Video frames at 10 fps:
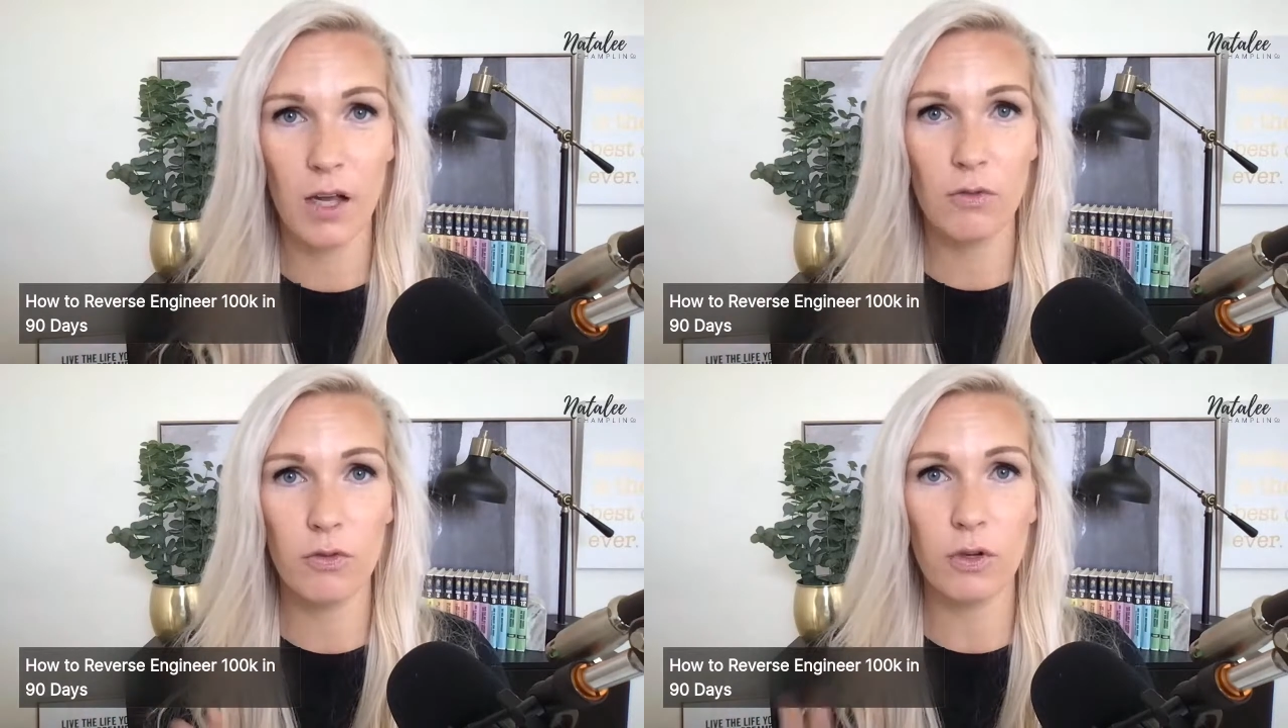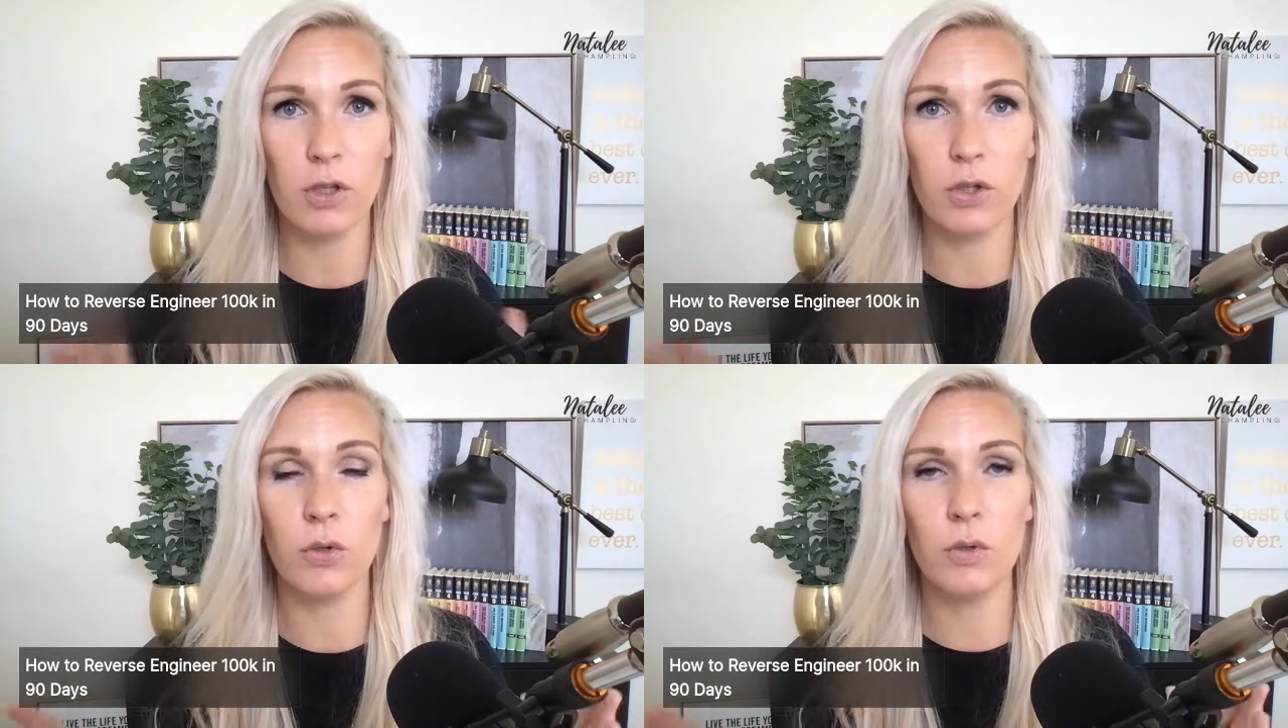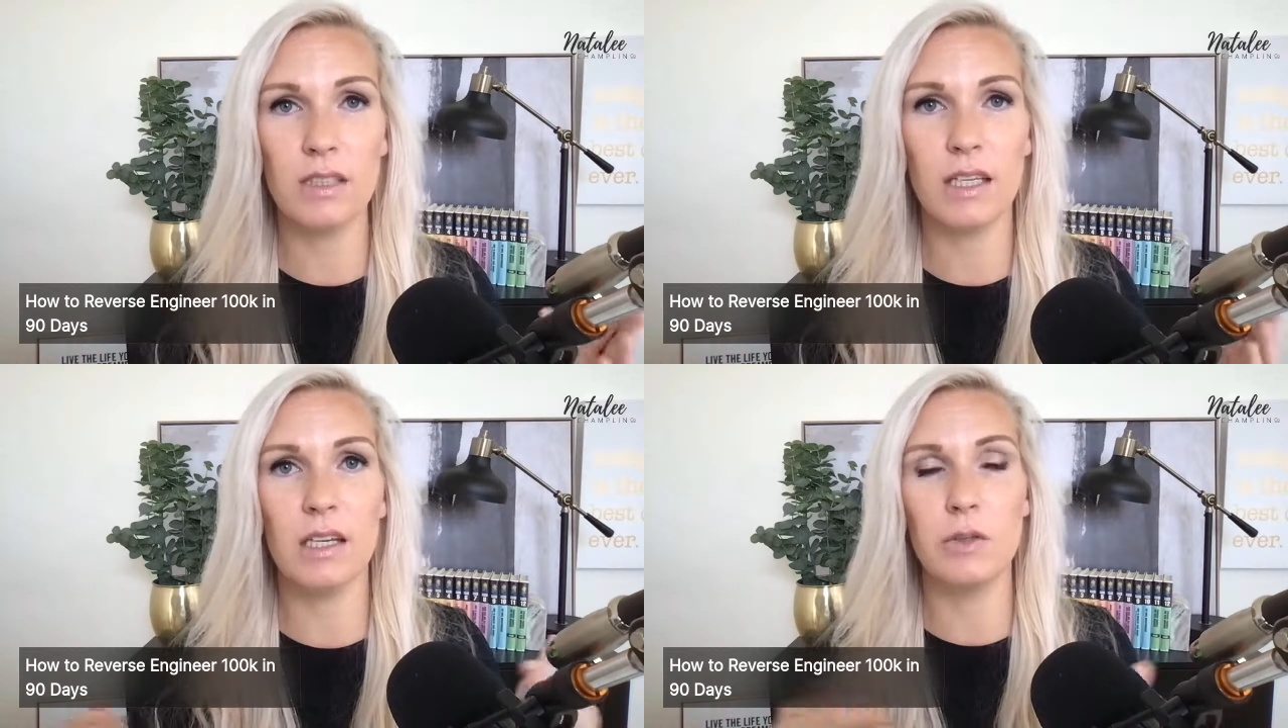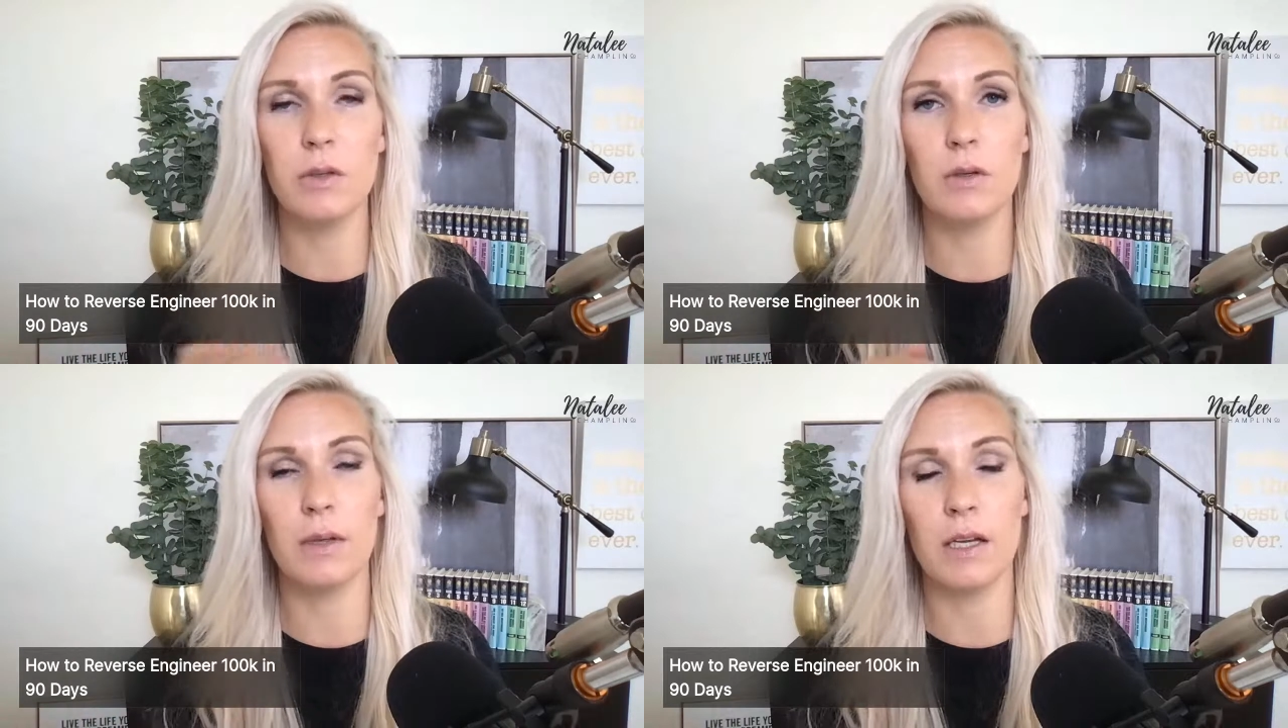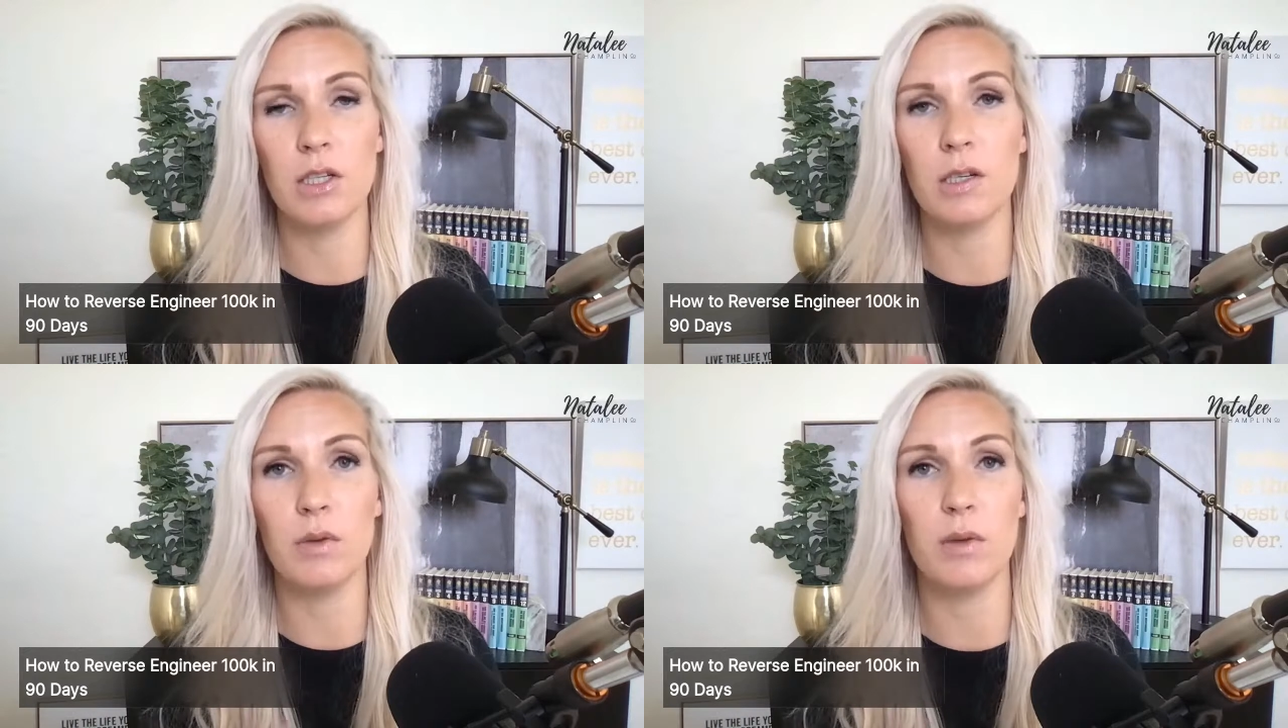for you to get into a
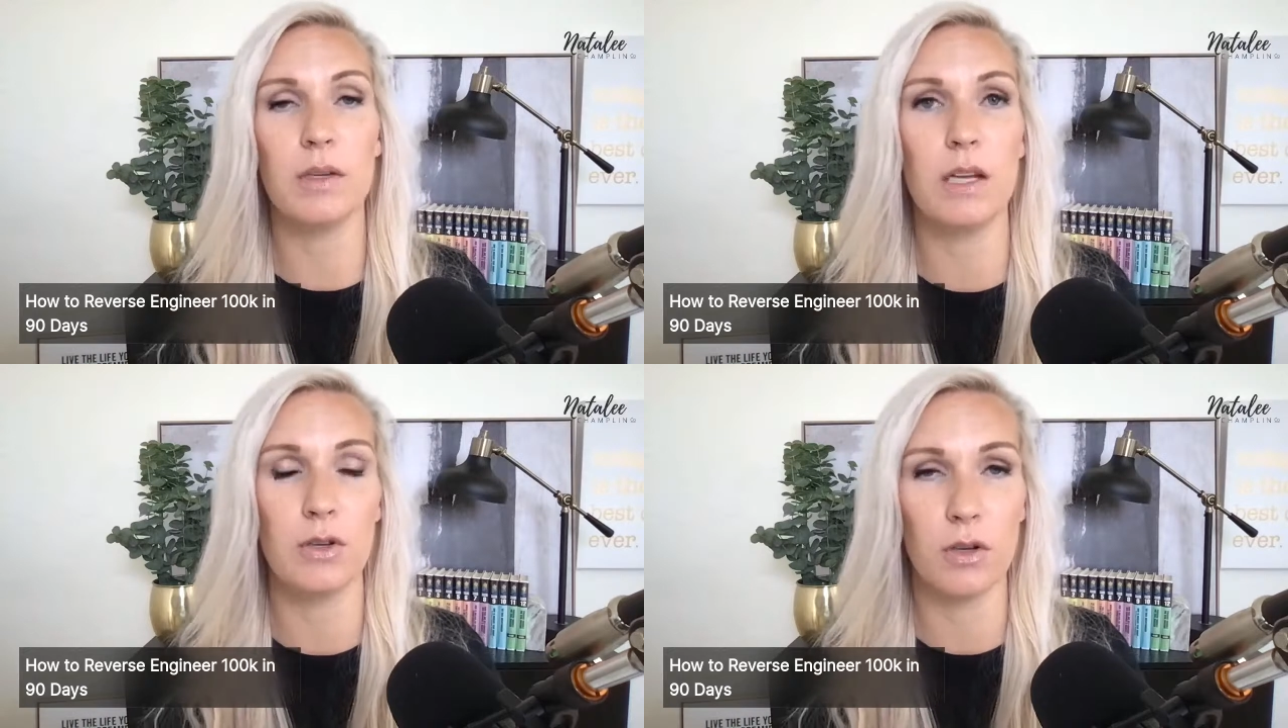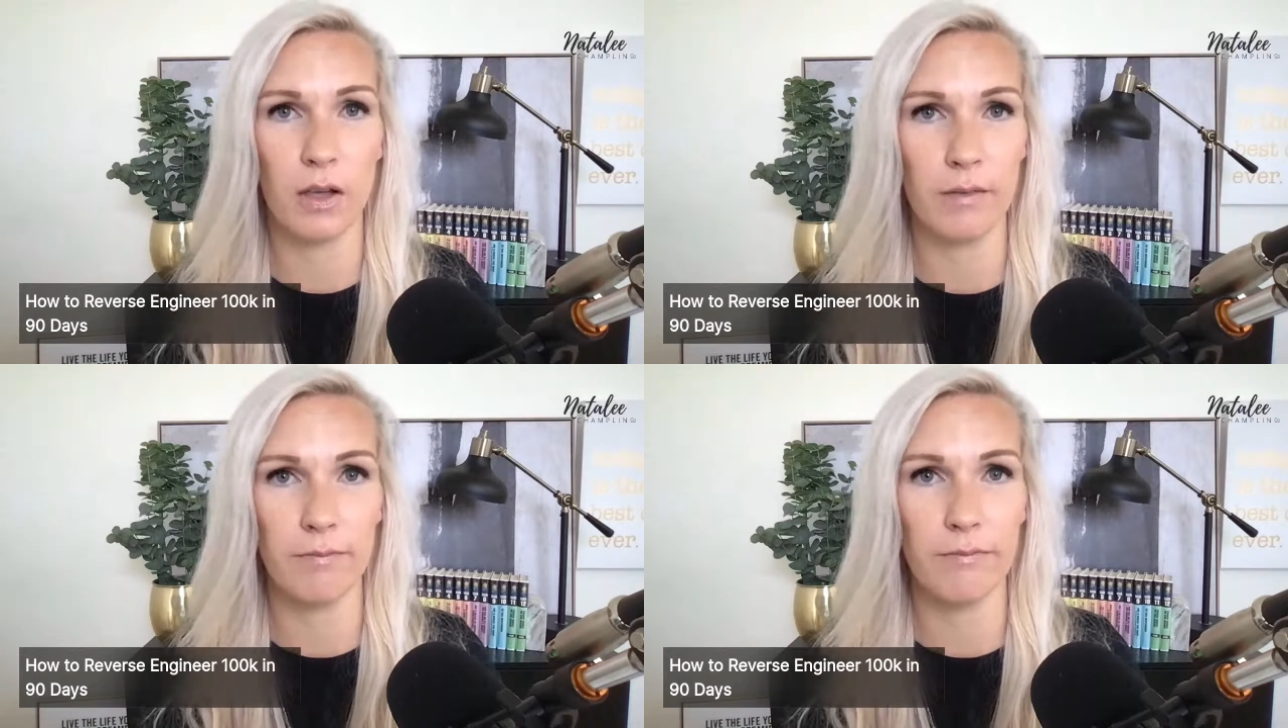relationship with a potential client.